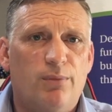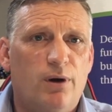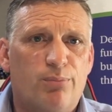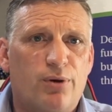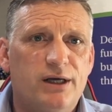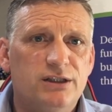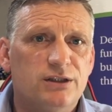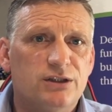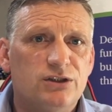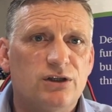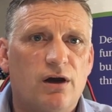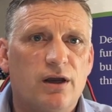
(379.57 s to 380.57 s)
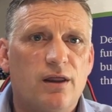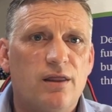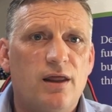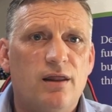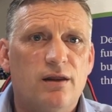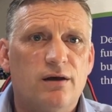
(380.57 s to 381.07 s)
appraising a site and
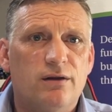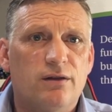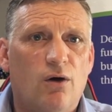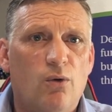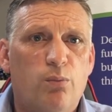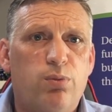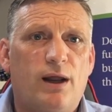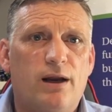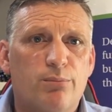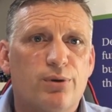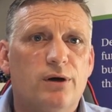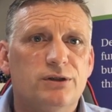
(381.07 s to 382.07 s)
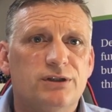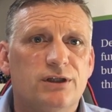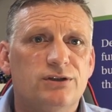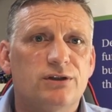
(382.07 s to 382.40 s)
then the whole planning process.